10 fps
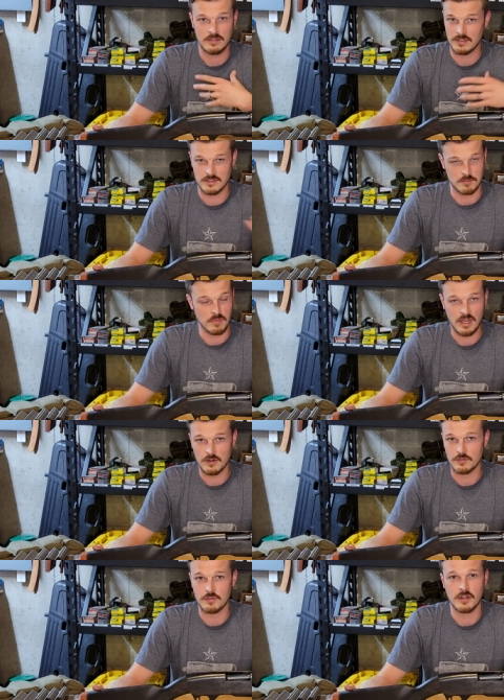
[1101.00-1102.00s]
is a
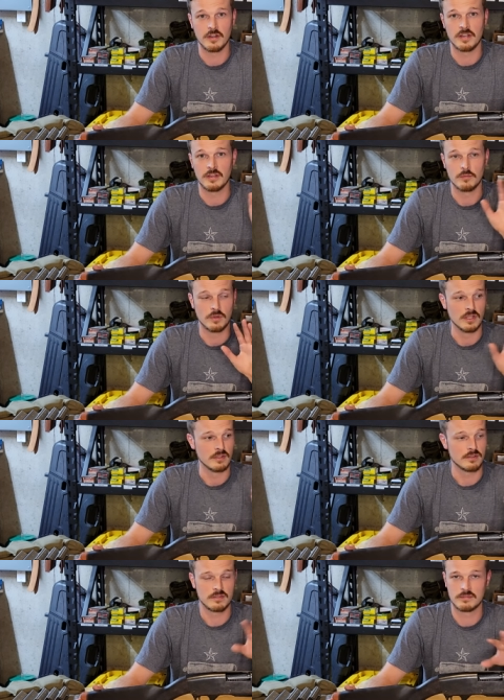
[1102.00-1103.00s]
modern variant
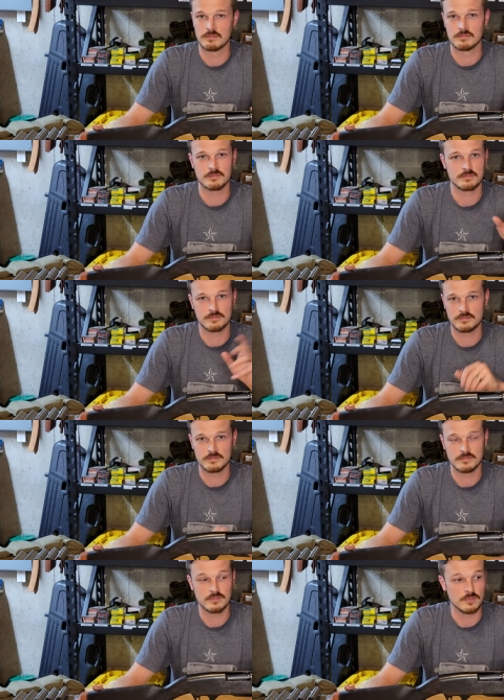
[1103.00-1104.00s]
with
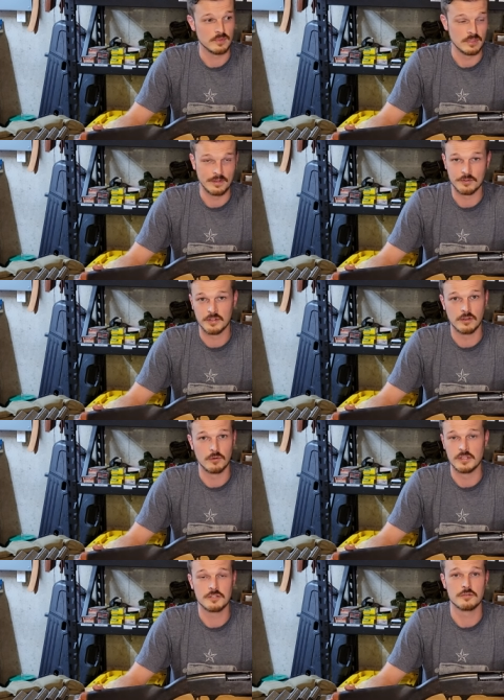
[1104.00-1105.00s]
little to no
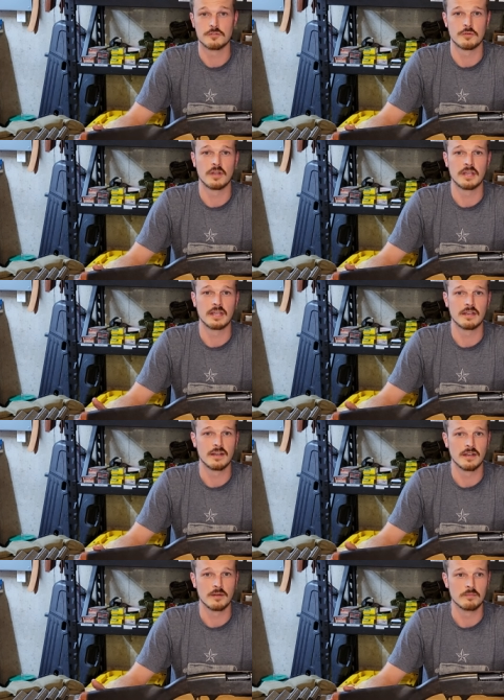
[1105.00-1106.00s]
issues running
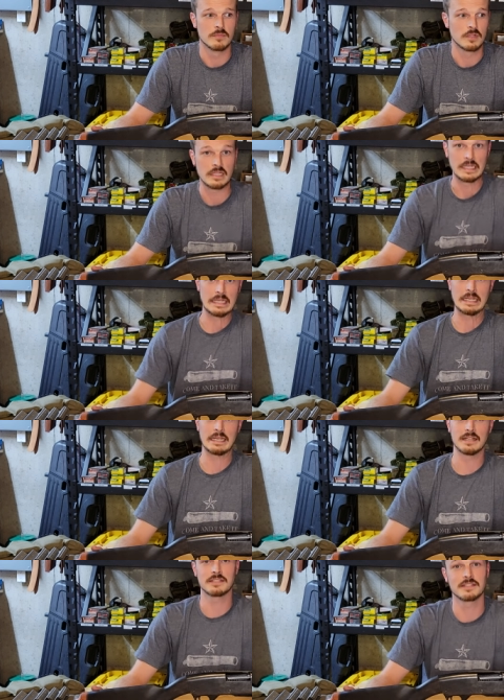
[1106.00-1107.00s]
cleaning
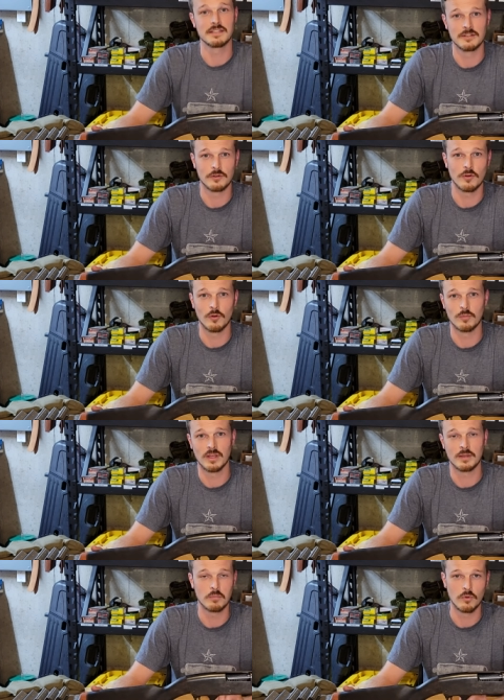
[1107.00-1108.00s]
kits and chrome
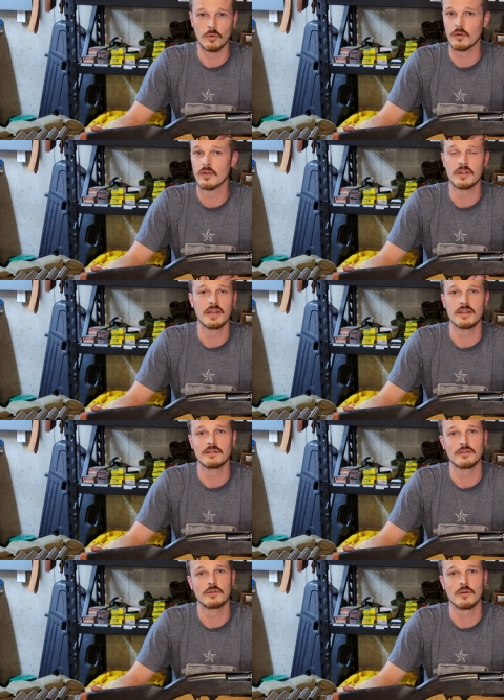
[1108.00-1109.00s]
line bore
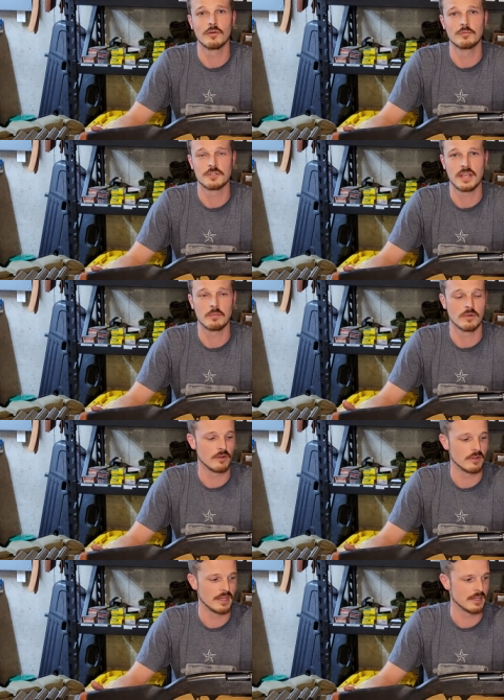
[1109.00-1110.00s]
and chrome chamber,
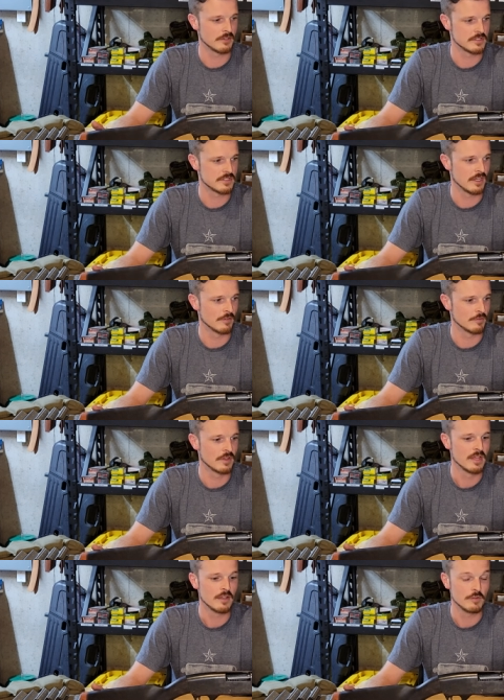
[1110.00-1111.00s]
all that good stuff.
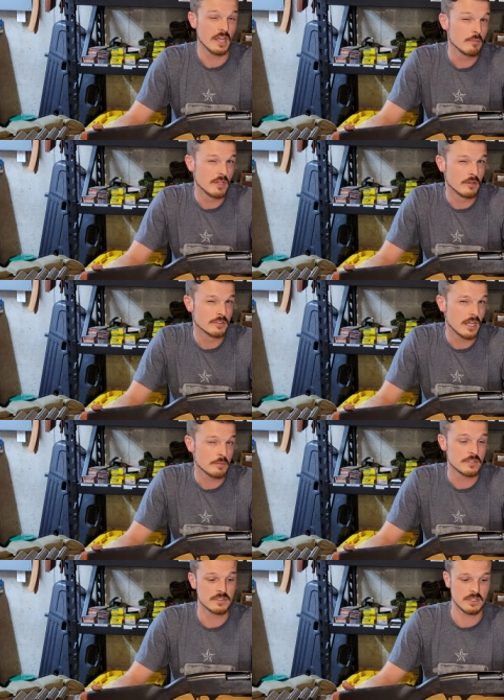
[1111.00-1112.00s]
If you gave me those
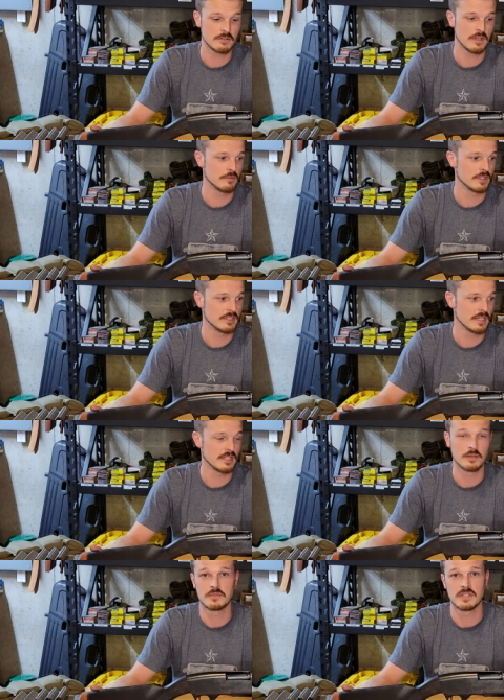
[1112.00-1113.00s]
options, I'd definitely take
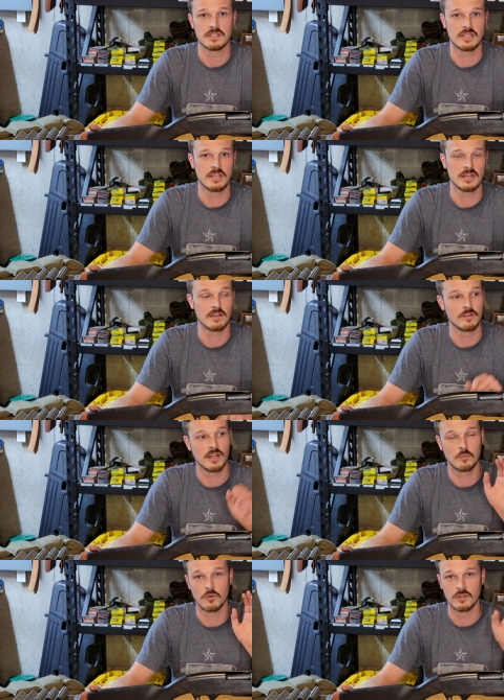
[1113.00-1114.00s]
the M16. I have a
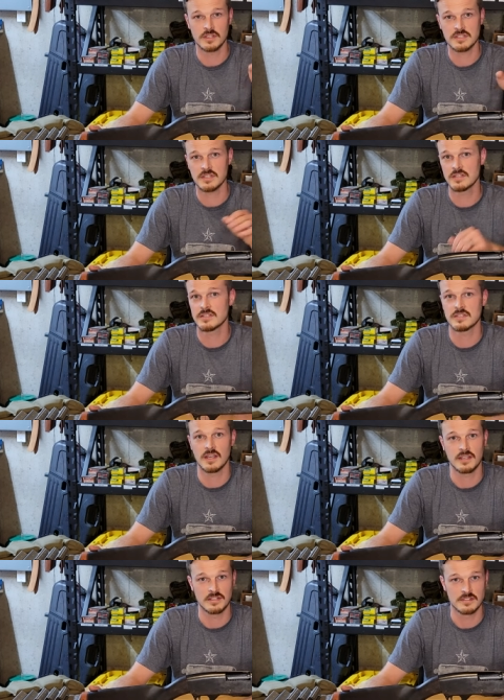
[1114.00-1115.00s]
lot more distance.
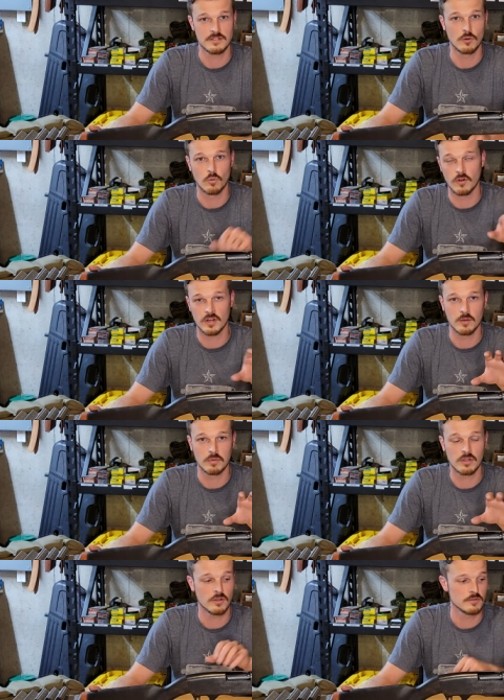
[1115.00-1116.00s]
I can still work up
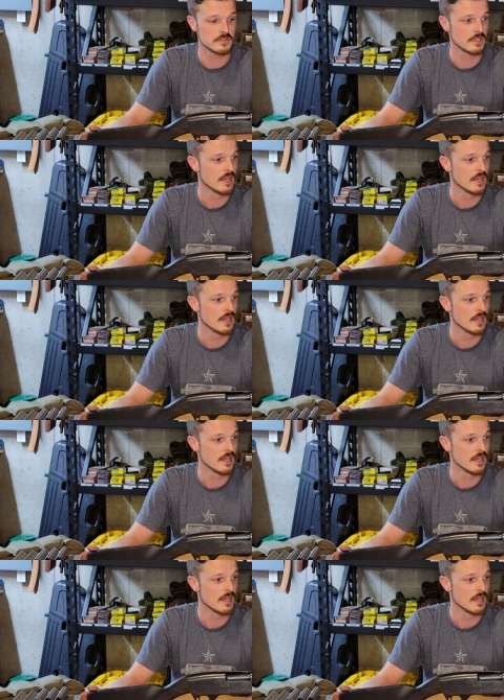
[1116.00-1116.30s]
close.